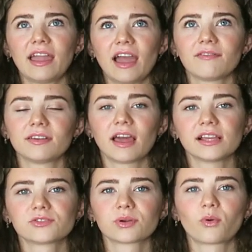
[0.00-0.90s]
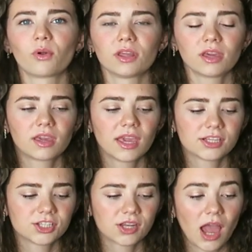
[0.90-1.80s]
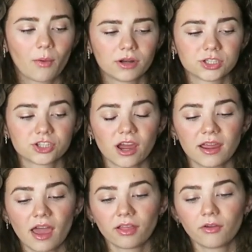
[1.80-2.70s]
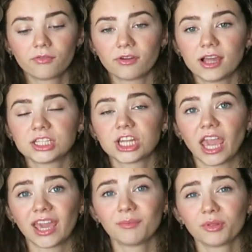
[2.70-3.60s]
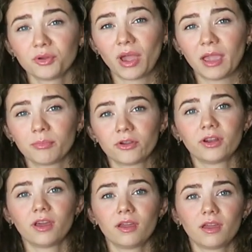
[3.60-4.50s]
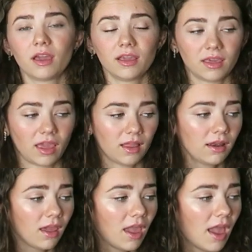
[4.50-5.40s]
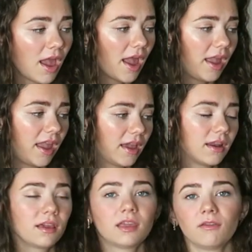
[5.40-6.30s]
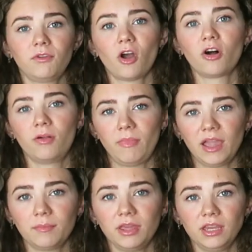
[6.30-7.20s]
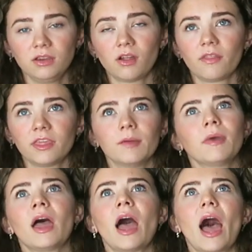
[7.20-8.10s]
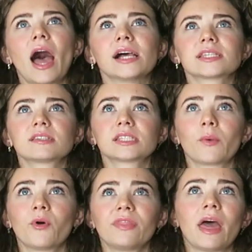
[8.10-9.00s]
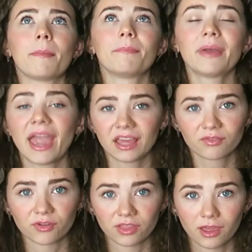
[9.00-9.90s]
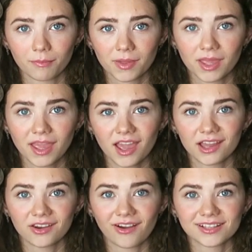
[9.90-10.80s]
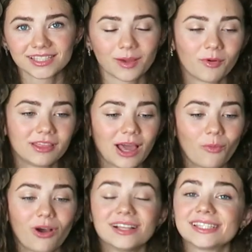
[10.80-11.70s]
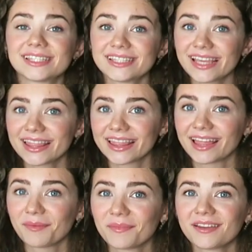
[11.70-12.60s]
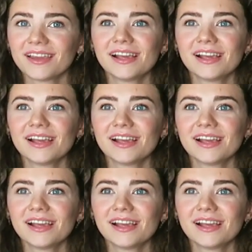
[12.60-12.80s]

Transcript: have a nice recording kitchen, I want to try HelloFresh and Blue Apron again and give y'all my opinion on them as someone that paid for them and not someone that was sent them.